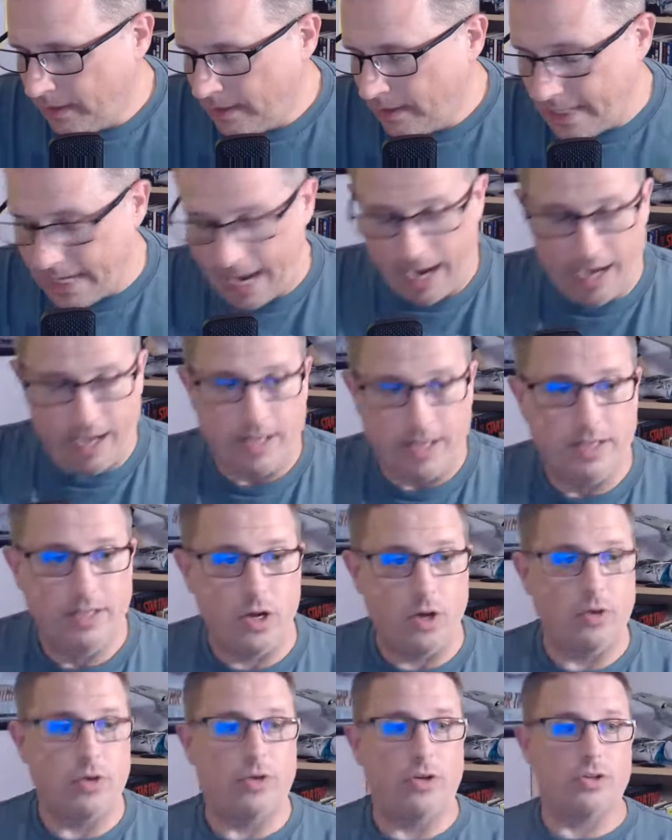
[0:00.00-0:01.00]
Yeah,
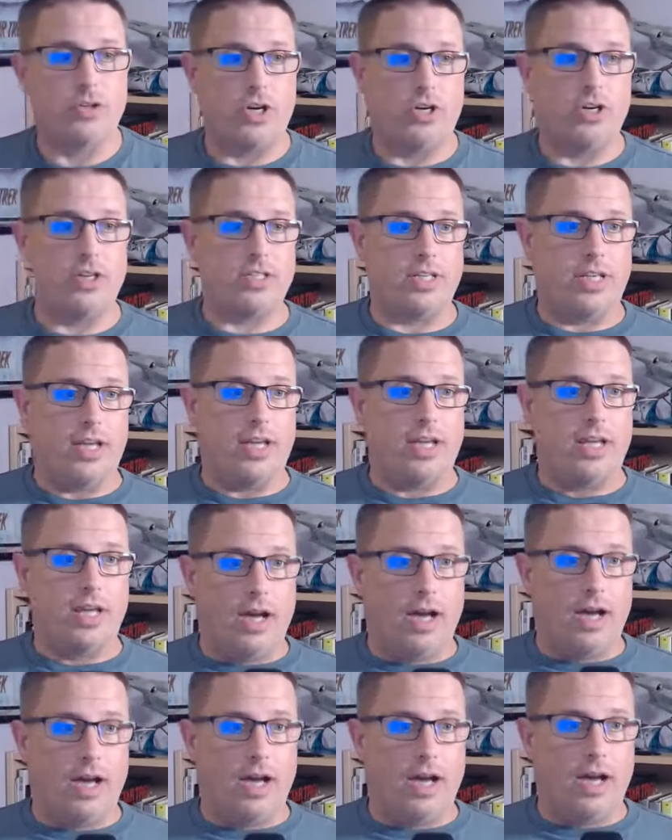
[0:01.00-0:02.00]
no, seriously.
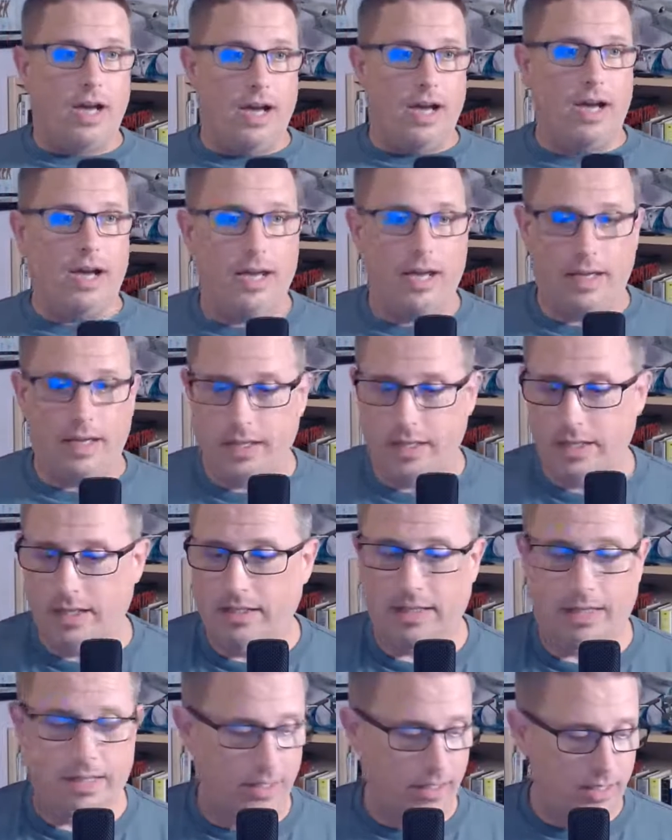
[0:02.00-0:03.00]

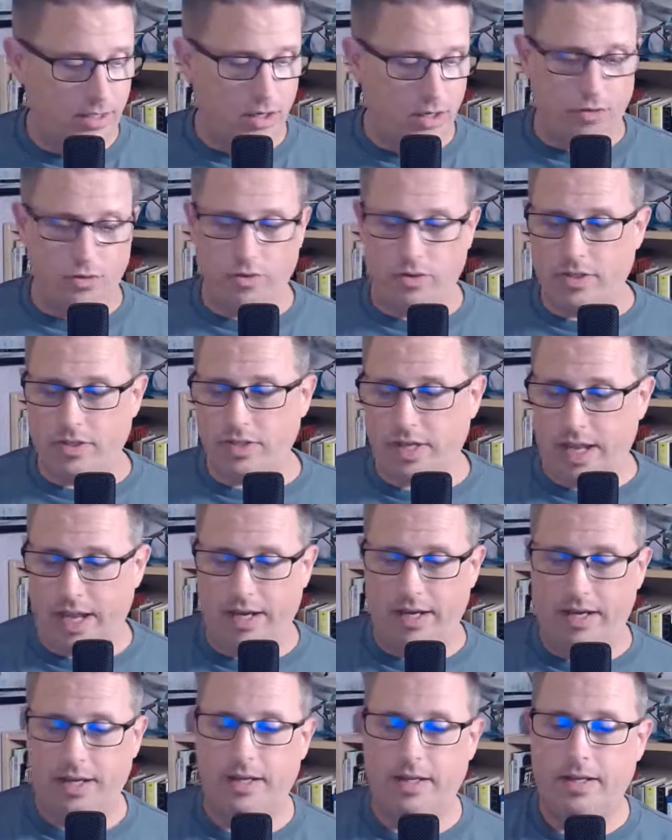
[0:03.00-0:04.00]
Let's go through this
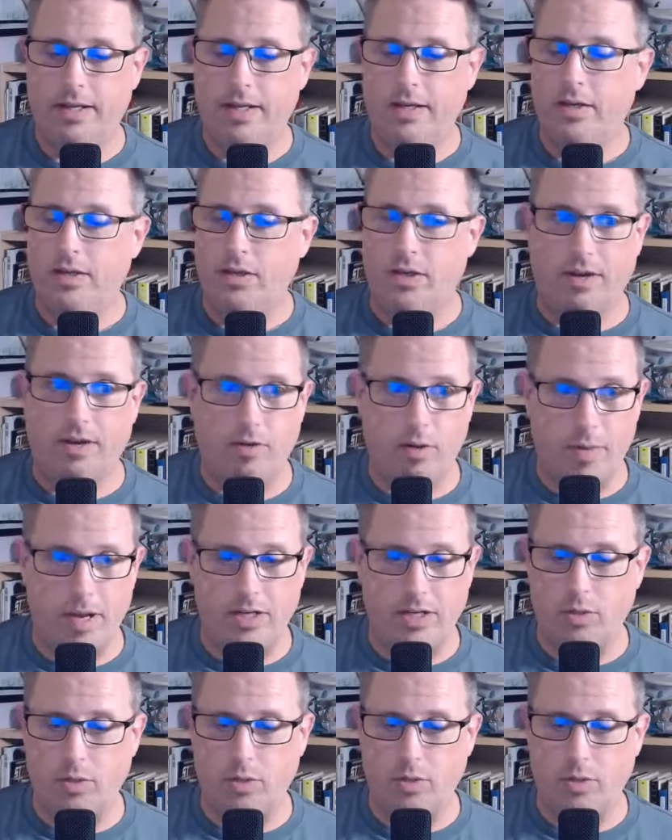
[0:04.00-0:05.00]
again. You have our
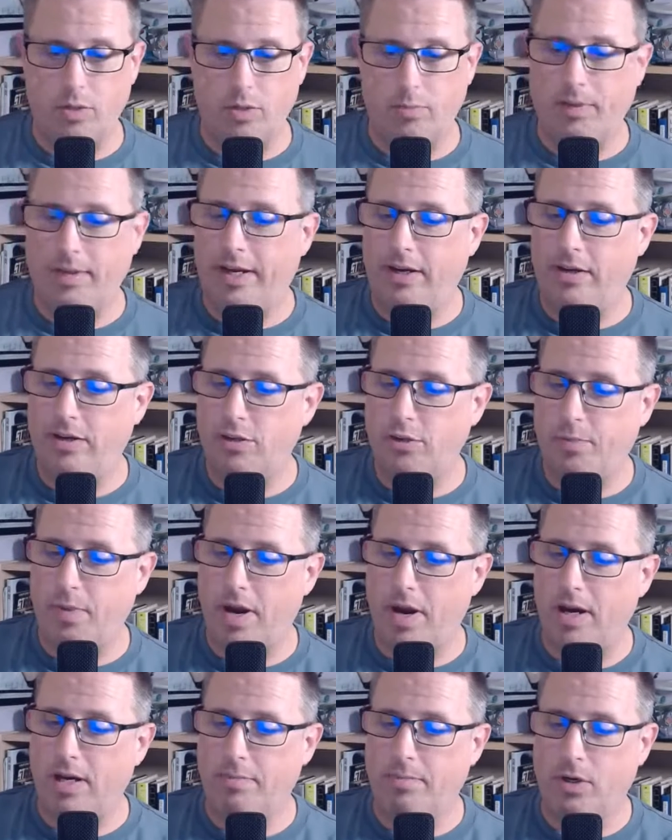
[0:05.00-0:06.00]
major players,
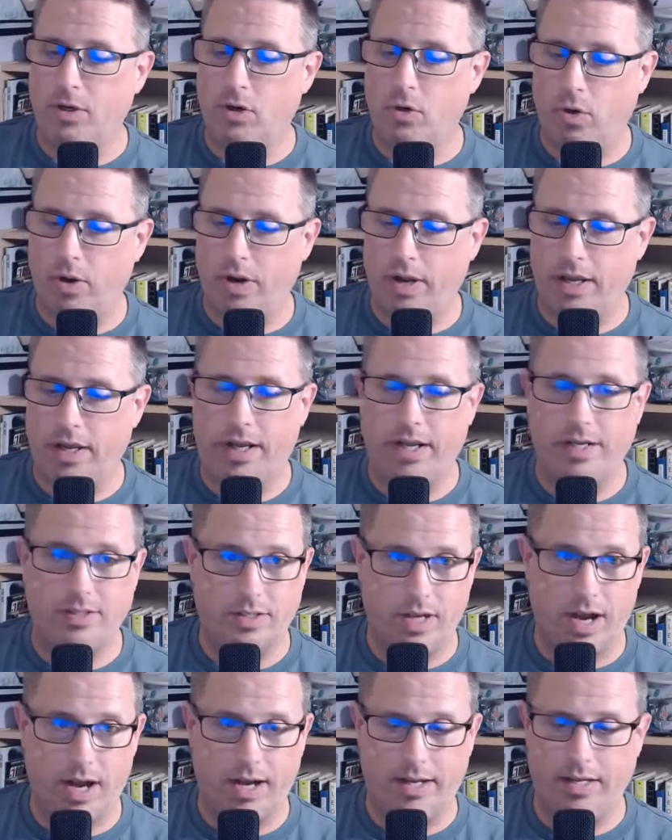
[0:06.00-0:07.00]
Spock, McCoy, and
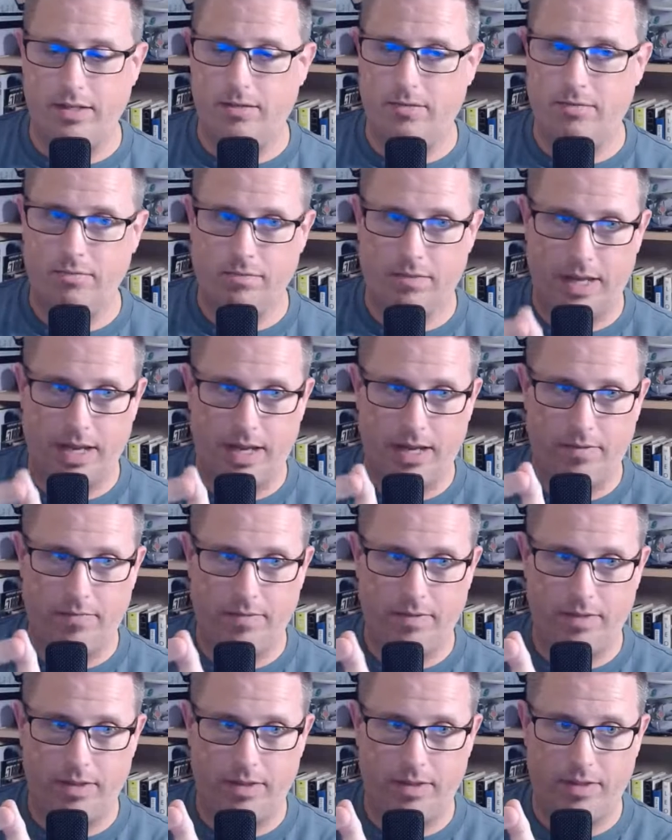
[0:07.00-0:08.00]
Scotty. Okay,
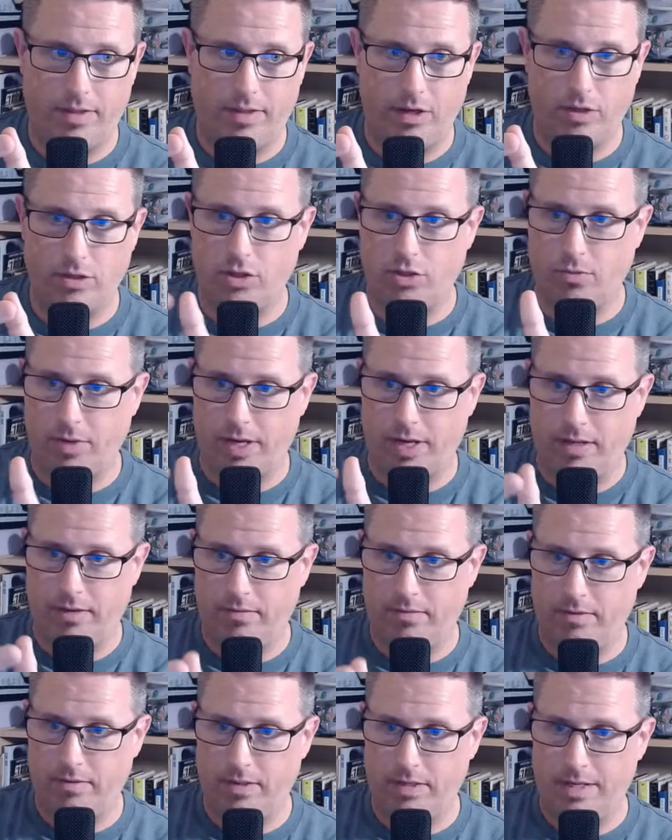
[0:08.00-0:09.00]
there's 3.
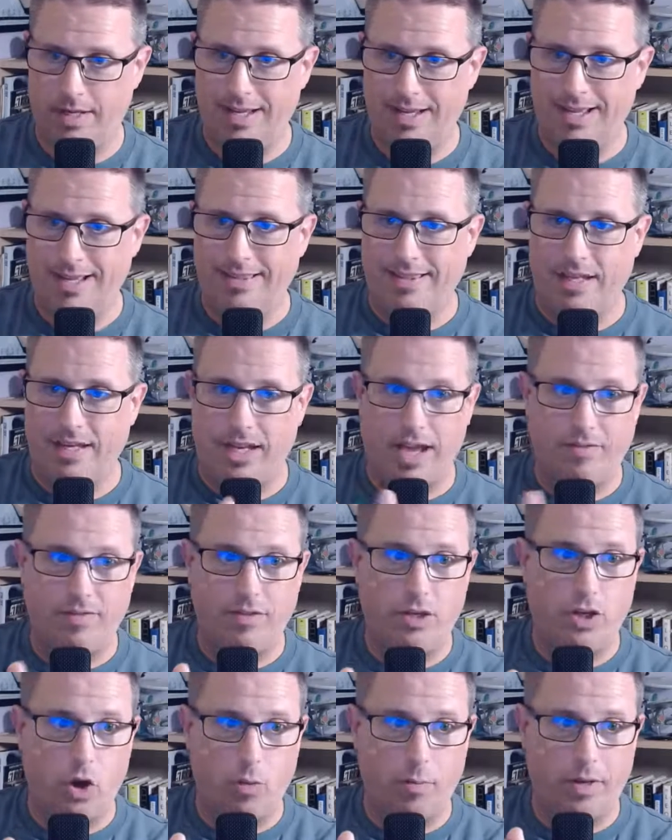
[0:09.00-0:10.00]
Then you have
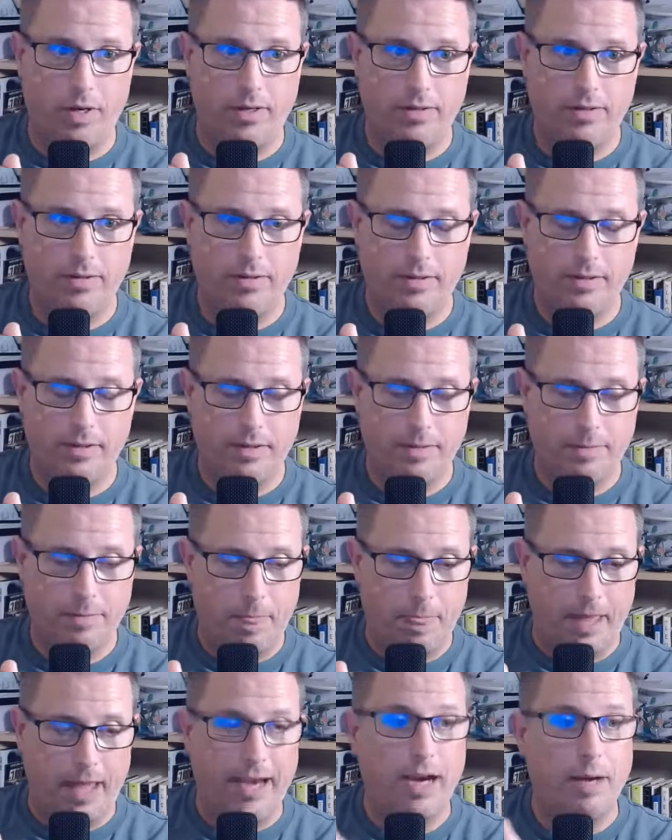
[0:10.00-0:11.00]
the yeoman,
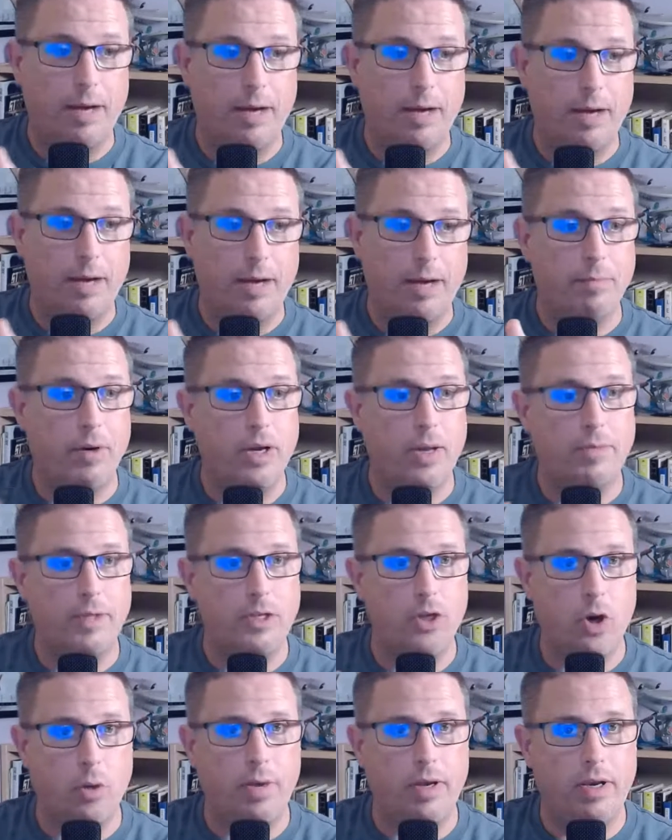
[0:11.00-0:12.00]
and I bring up the
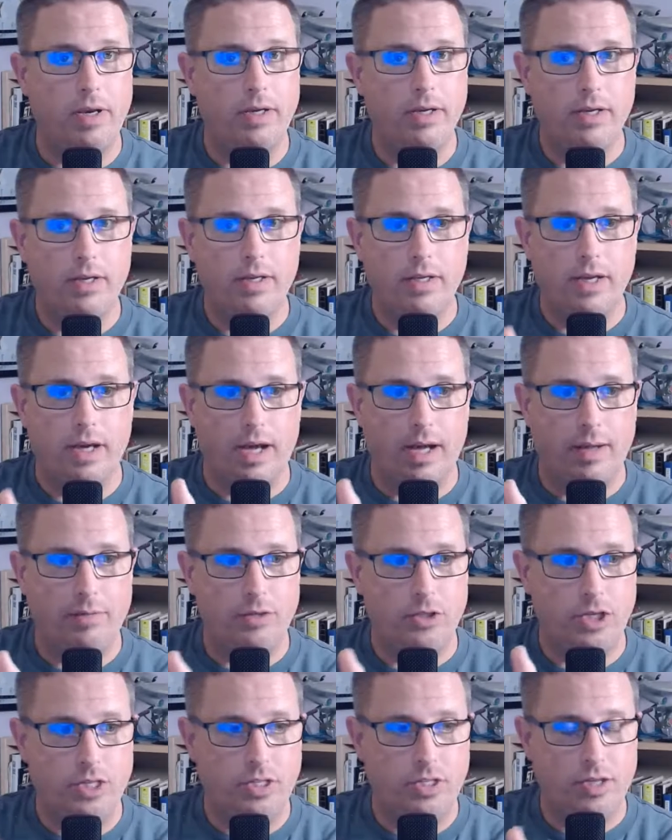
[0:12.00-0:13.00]
yeoman
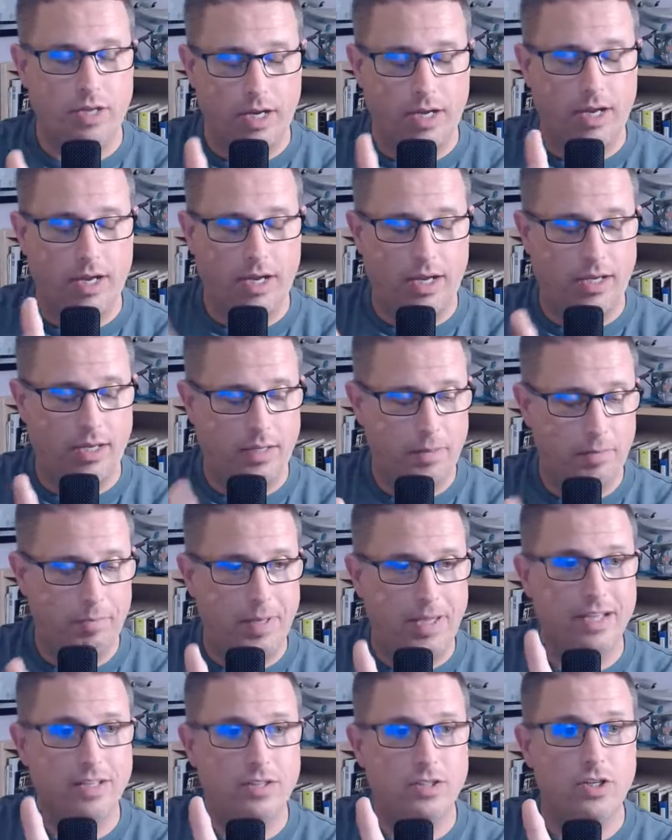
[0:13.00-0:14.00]
she's
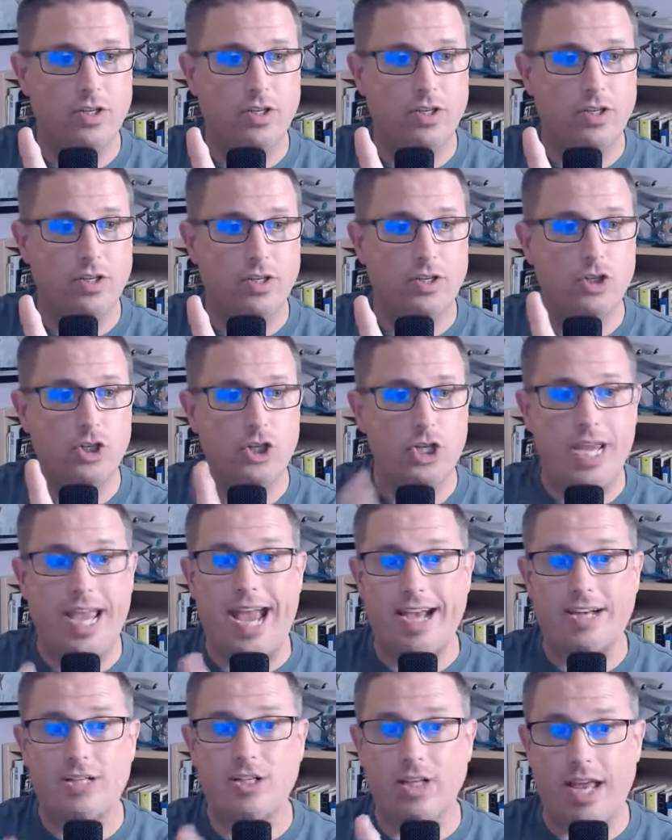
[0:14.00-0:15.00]
because she
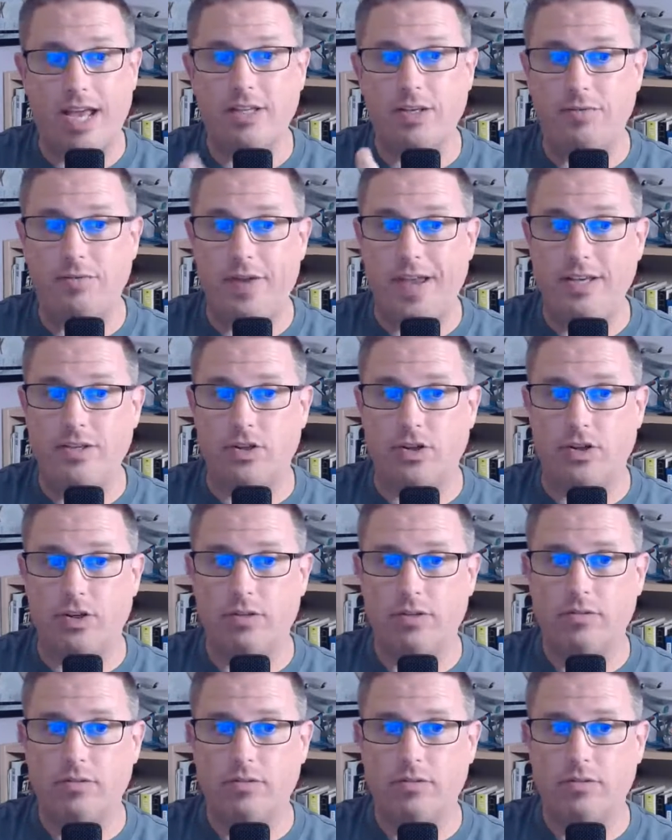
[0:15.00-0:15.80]
actually has a phaser.